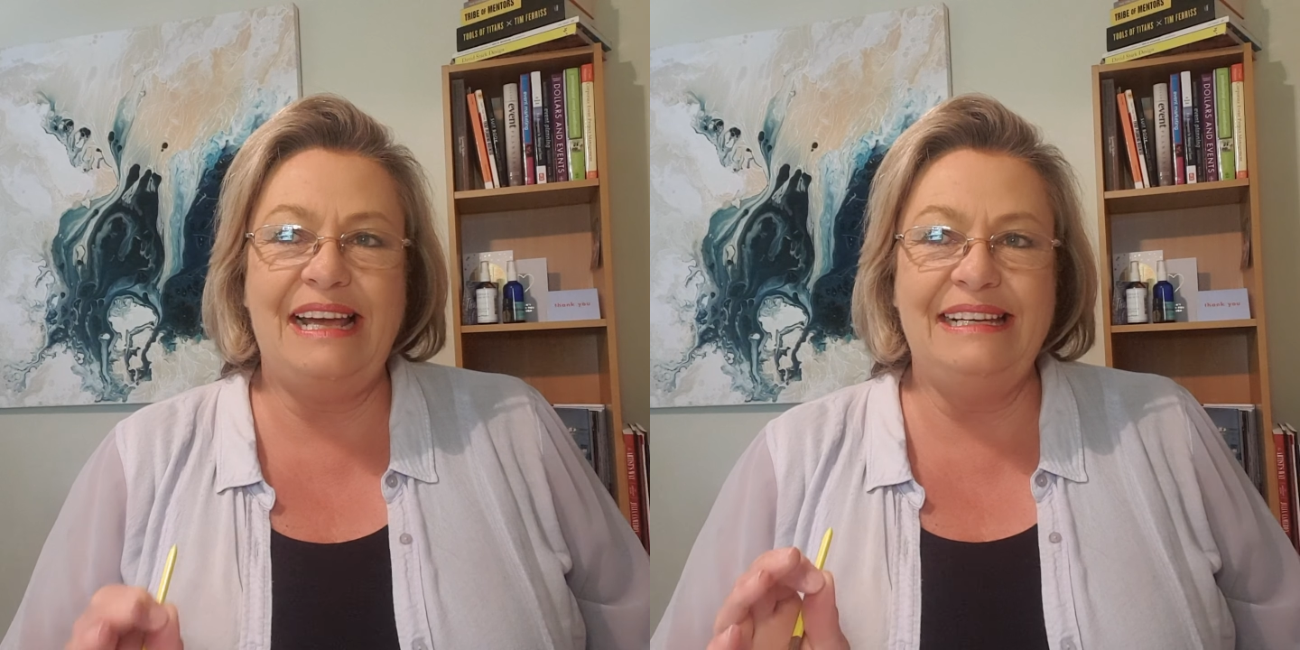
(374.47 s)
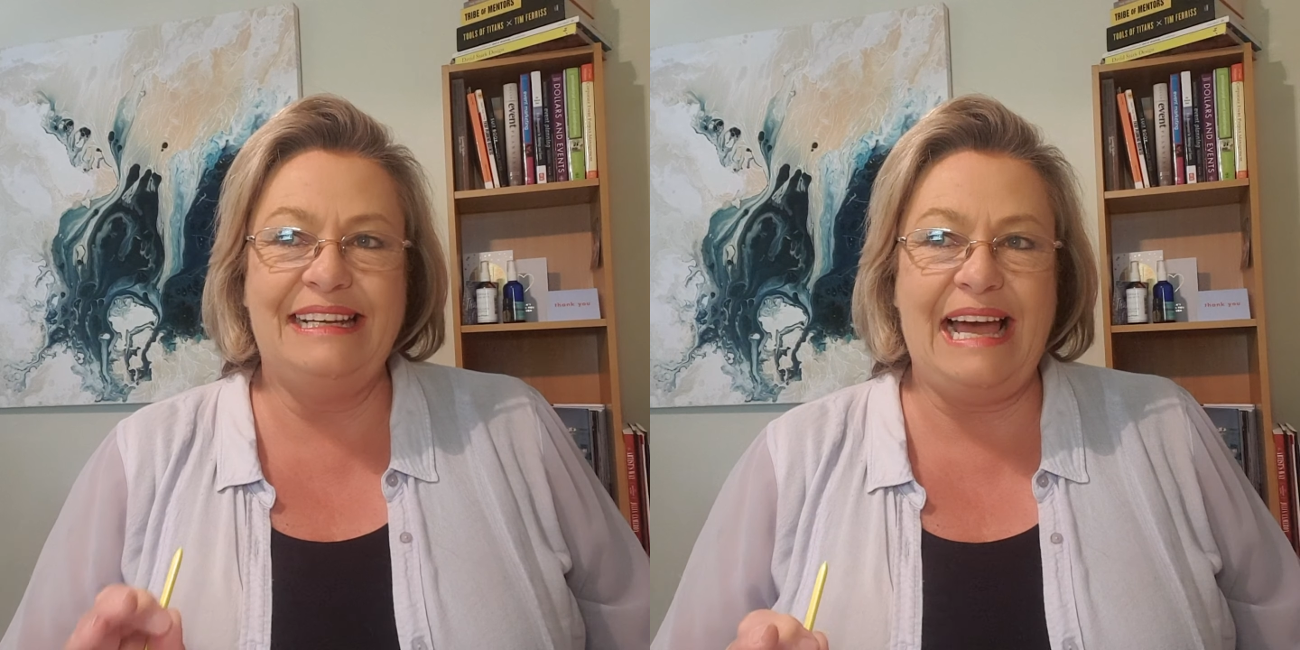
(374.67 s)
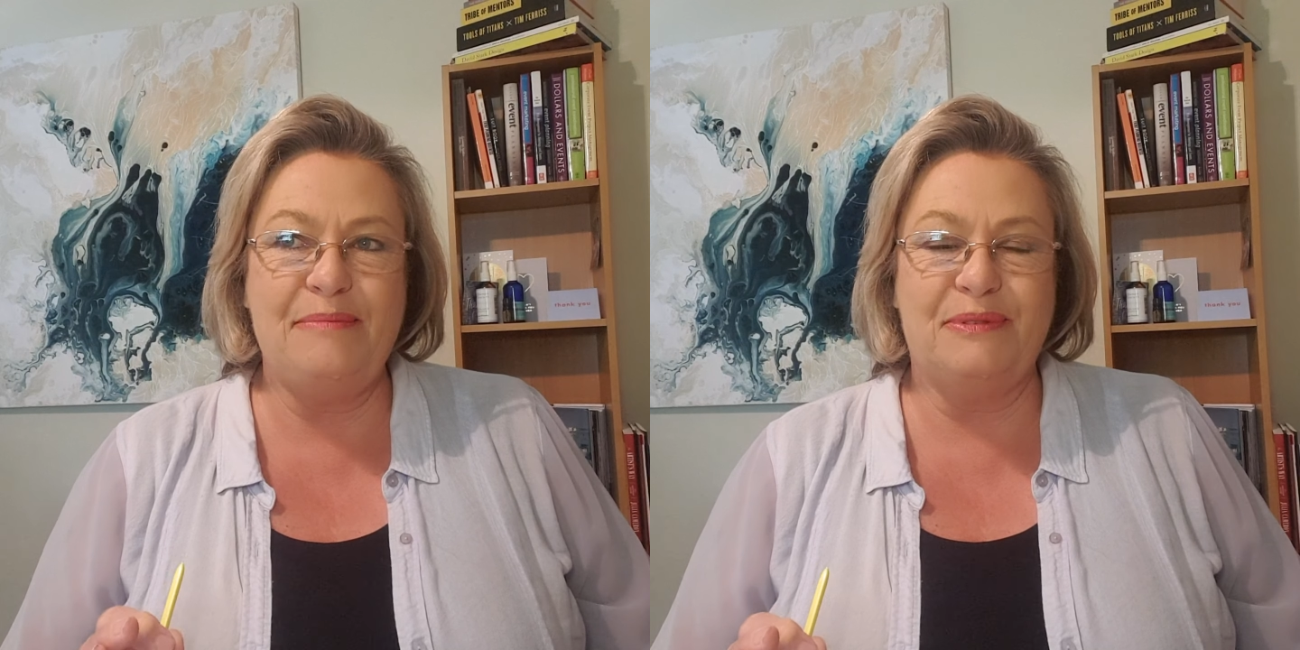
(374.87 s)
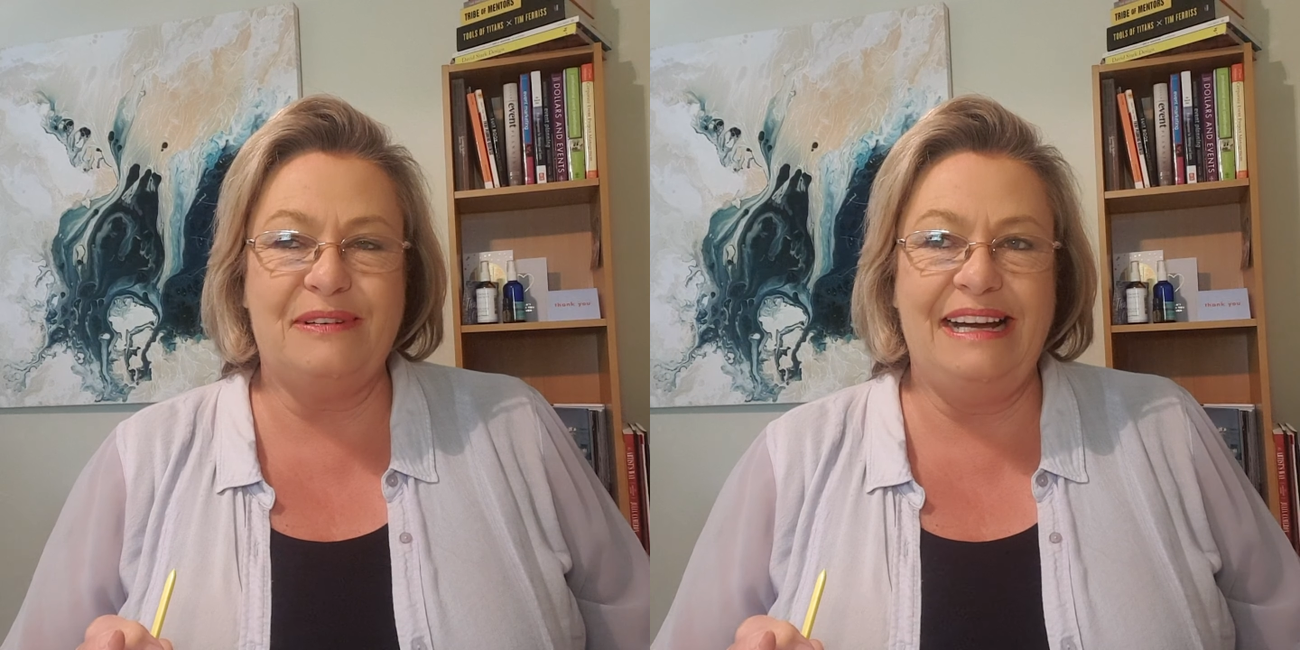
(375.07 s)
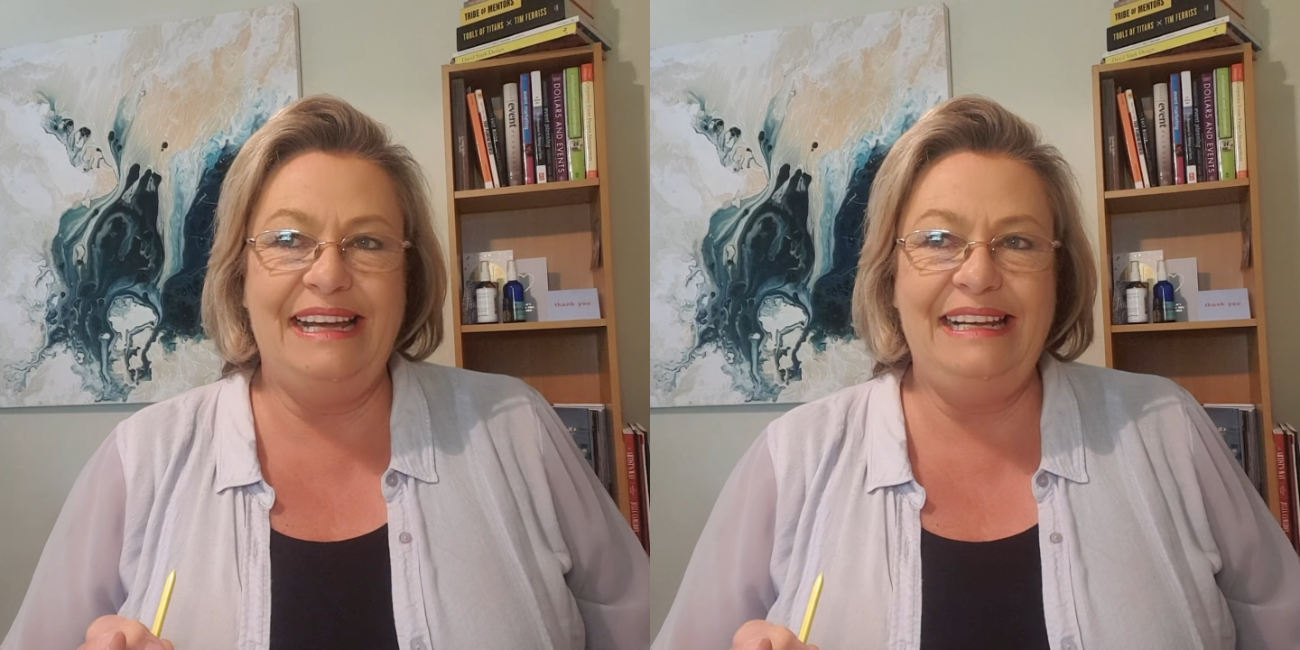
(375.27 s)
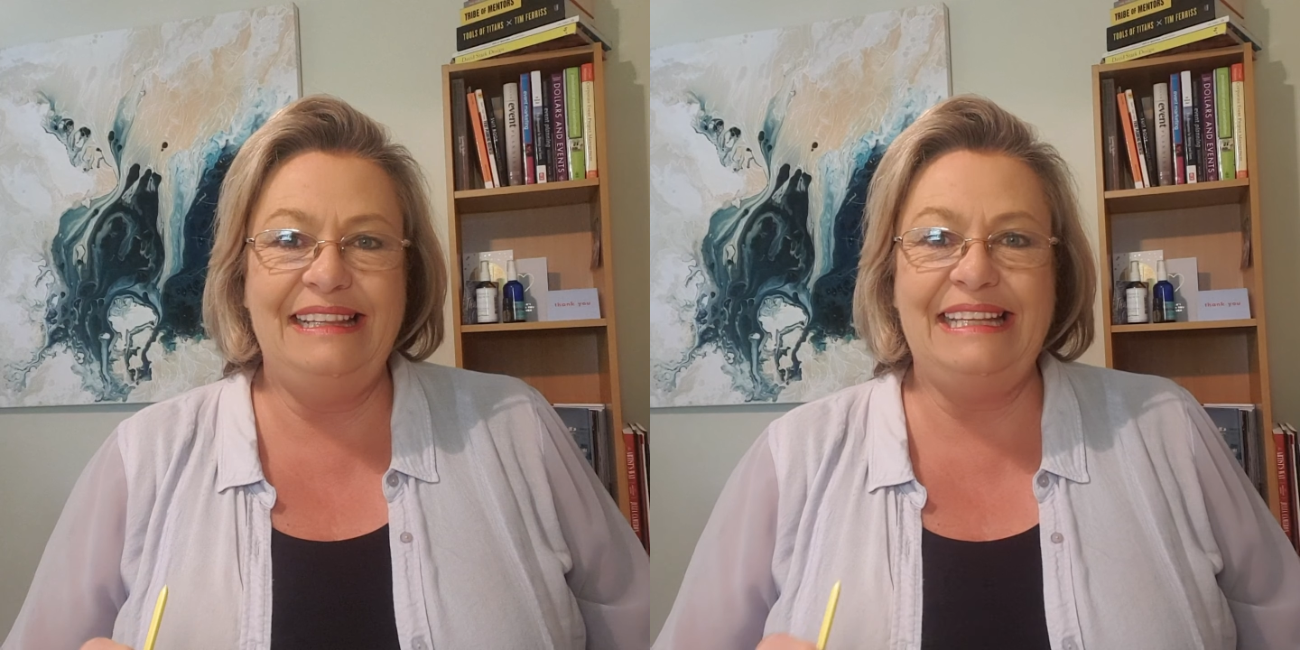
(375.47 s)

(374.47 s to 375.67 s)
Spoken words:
and cabaret,